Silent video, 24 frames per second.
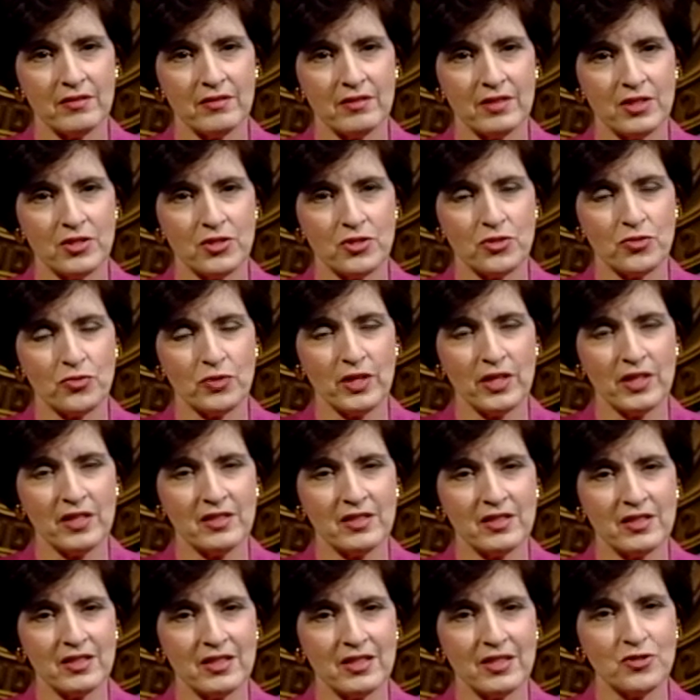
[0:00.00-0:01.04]

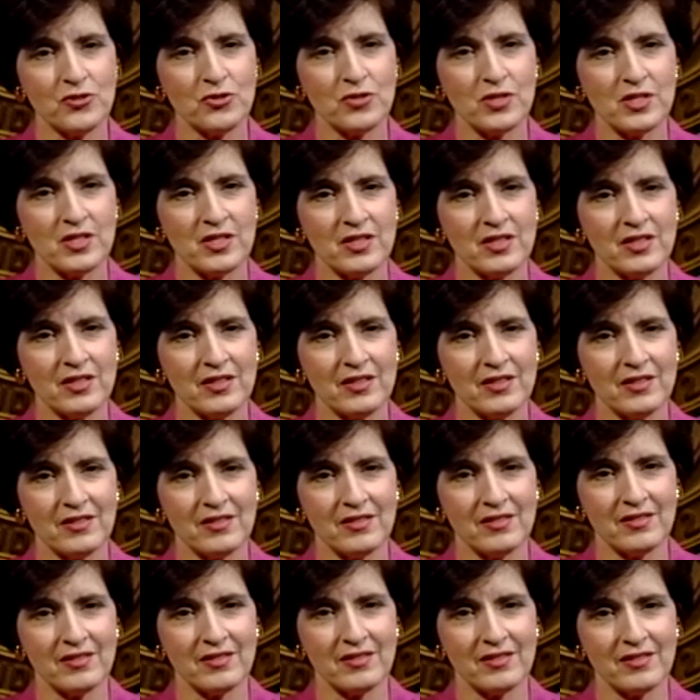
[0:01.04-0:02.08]
intrigued and interested
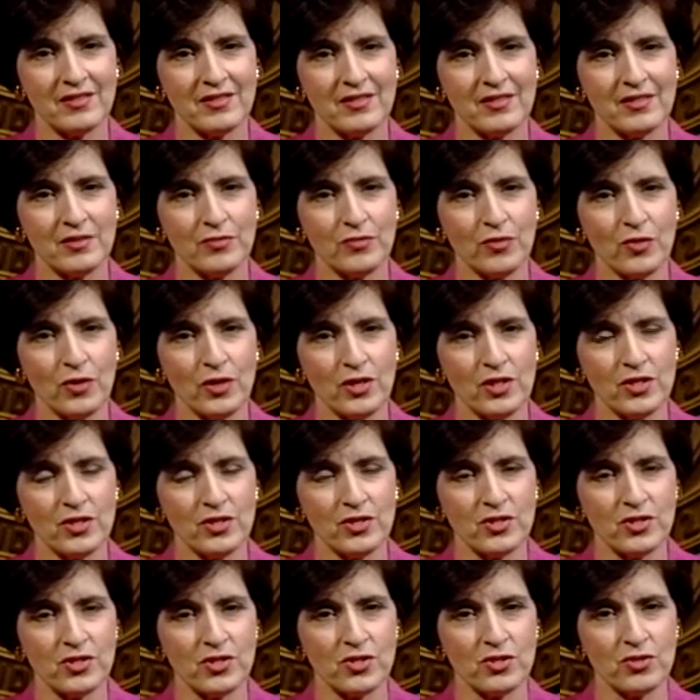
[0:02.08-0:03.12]
and devoted to
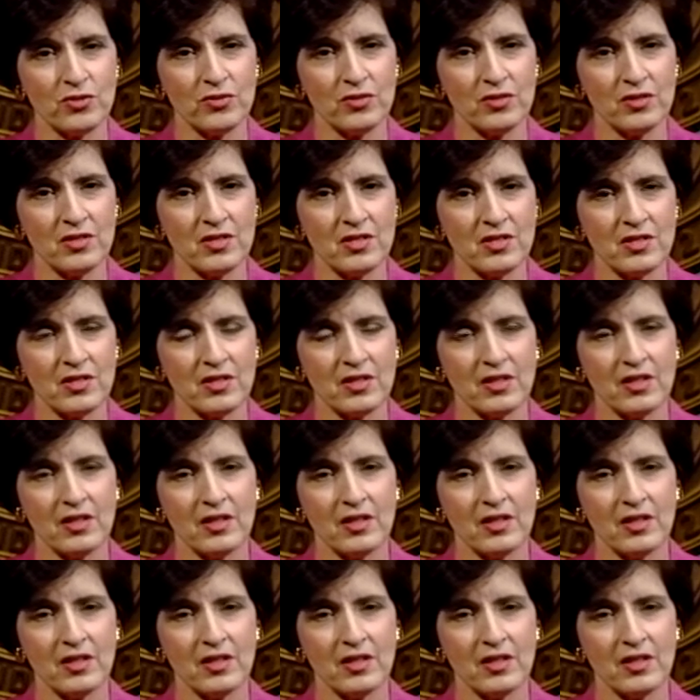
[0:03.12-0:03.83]
the students,